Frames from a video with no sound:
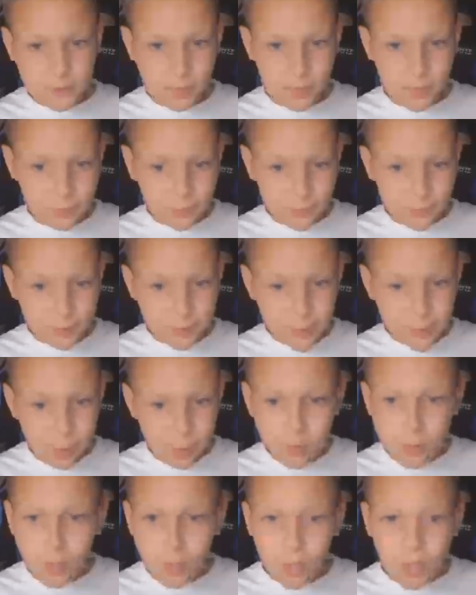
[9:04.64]
that looks
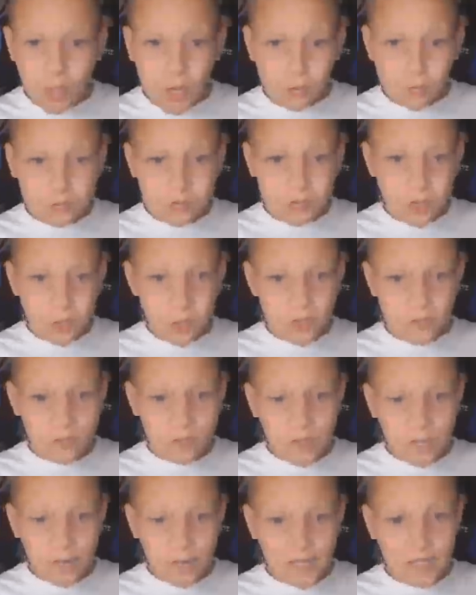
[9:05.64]
cool. And also, if like
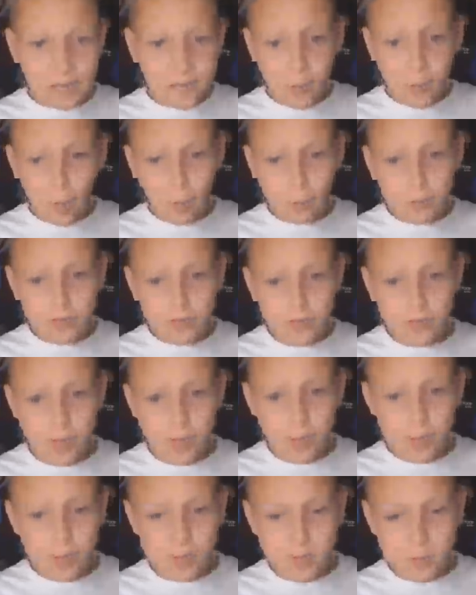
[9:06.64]
any mobs
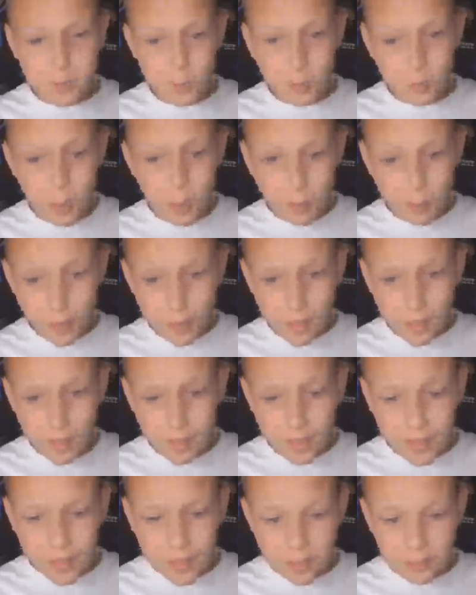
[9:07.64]
maybe spawn up here,
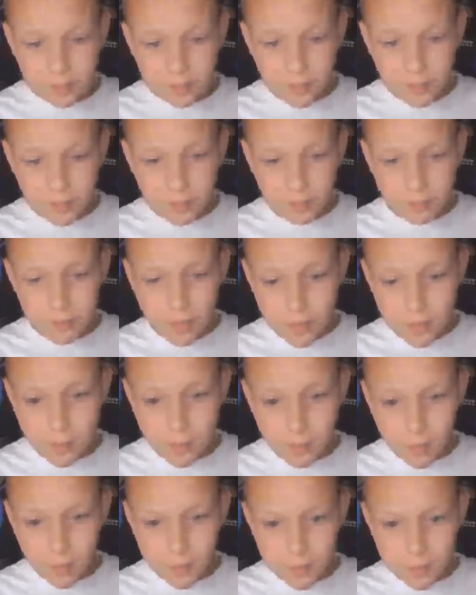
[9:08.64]
then they can maybe
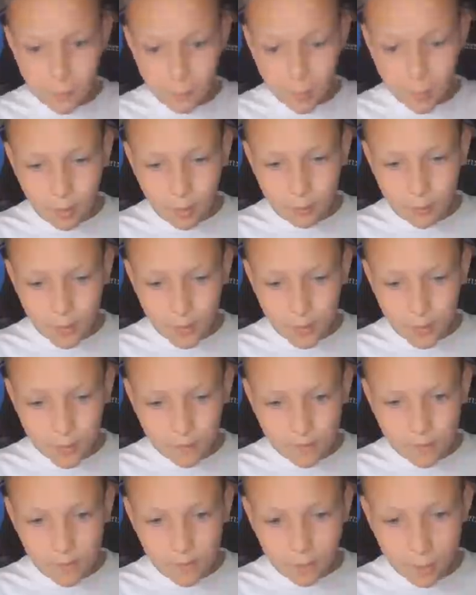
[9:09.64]
make their way up here and
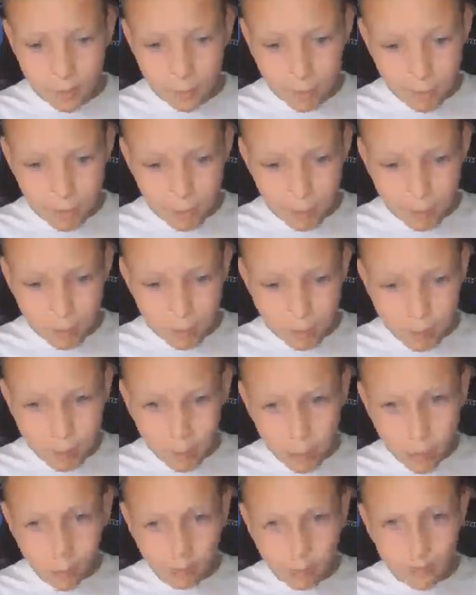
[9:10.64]
then go
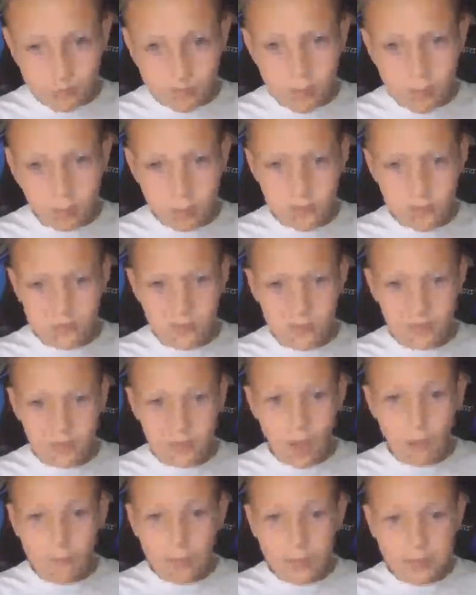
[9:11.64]
plop and fall into the
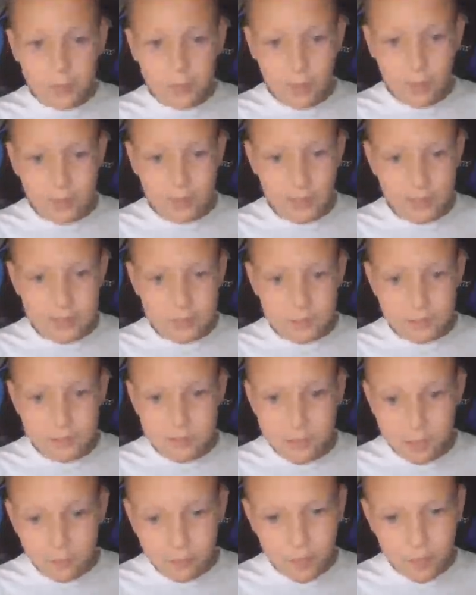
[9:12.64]
lava so I can get some
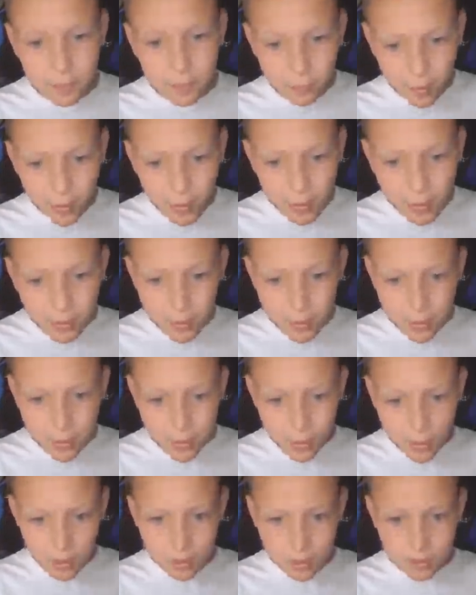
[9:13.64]
stuff anyway.
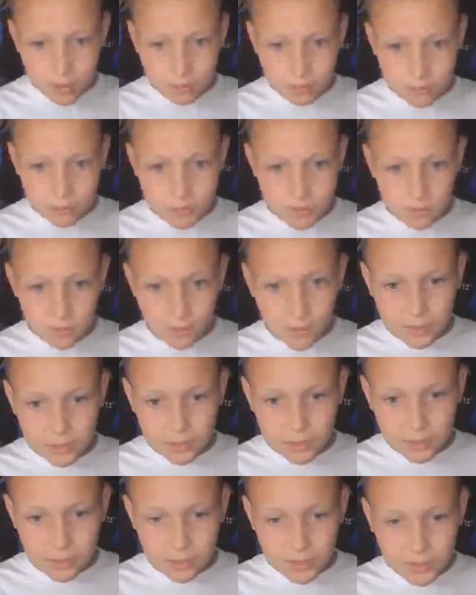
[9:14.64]
Um, so
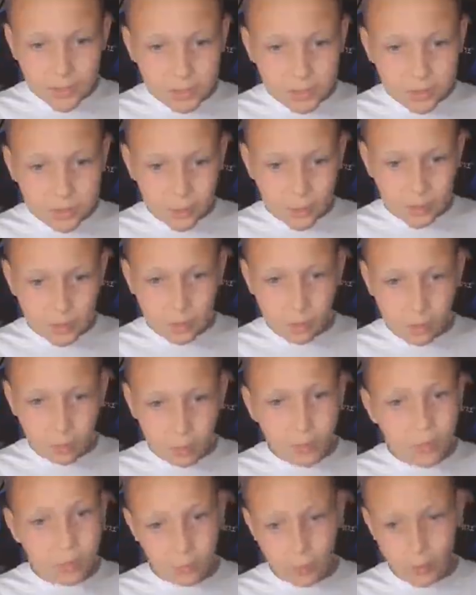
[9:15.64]
actually it looks quite cool
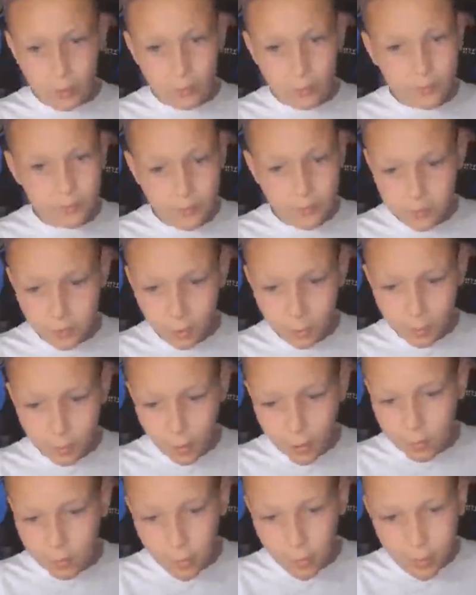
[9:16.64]
as well with the top
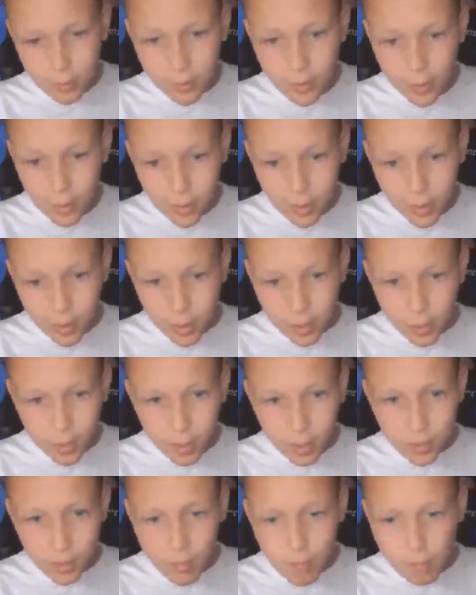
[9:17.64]
open.
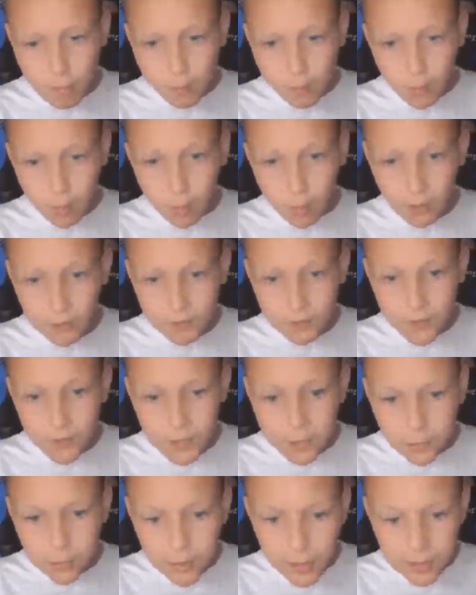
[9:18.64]
Um, but I think
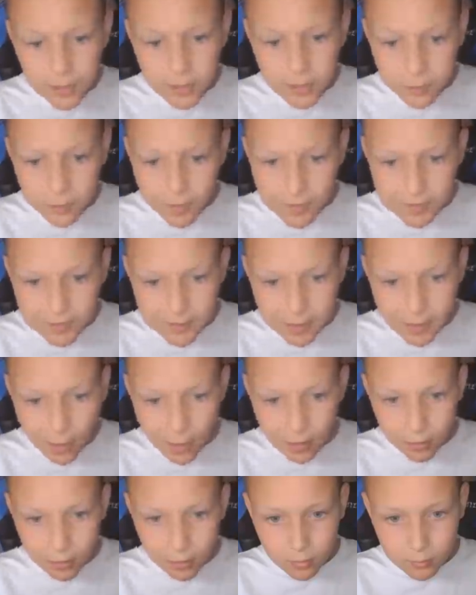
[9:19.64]
you need to place the iron
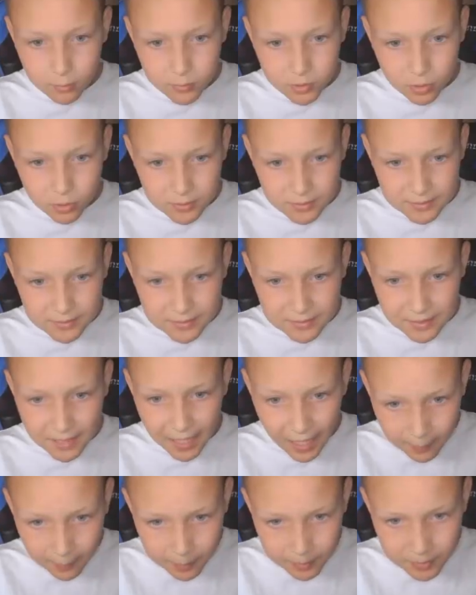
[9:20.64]
golems on the
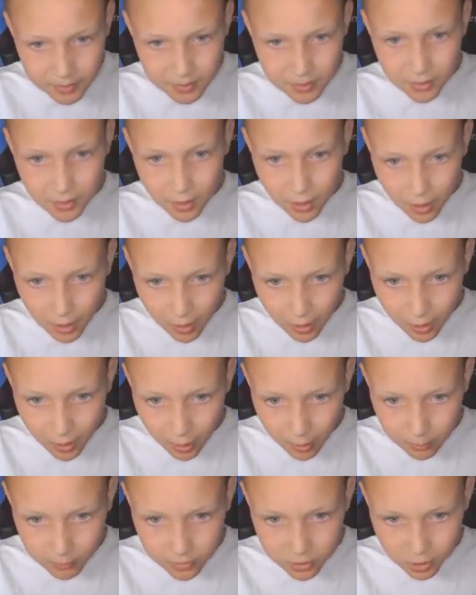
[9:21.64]
slabs.
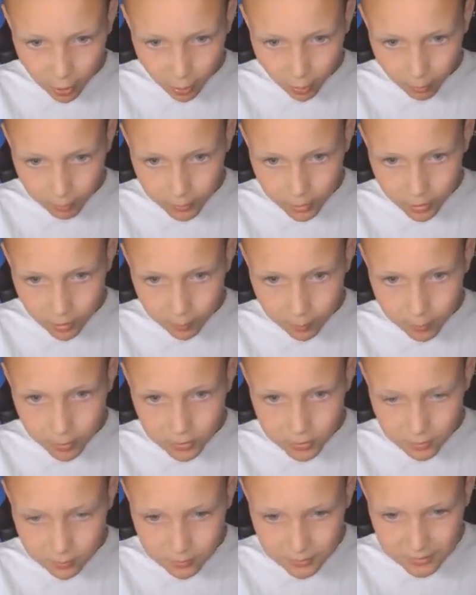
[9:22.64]
Um, so I'm going to put
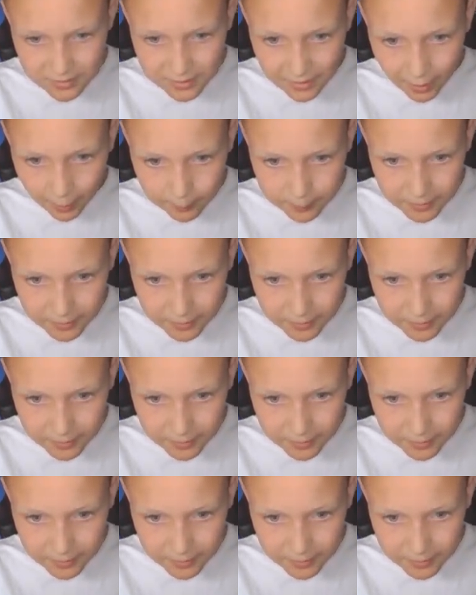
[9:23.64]
some slabs